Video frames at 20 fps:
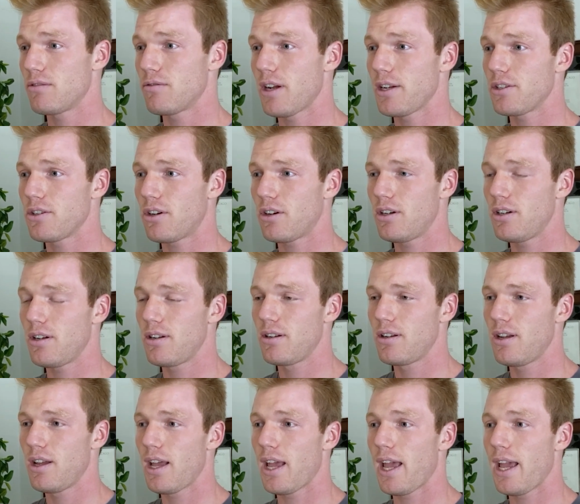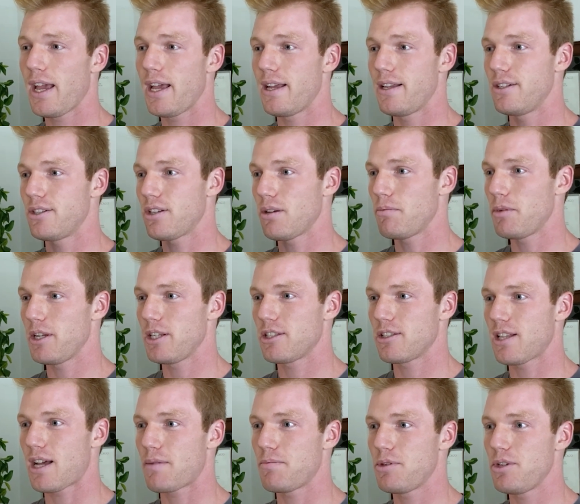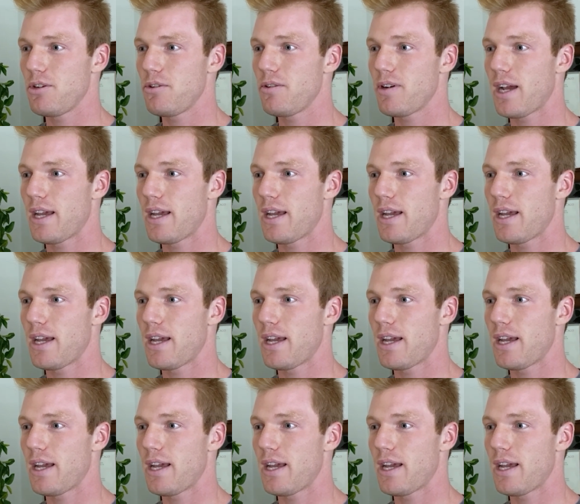a red card and somebody slaps you,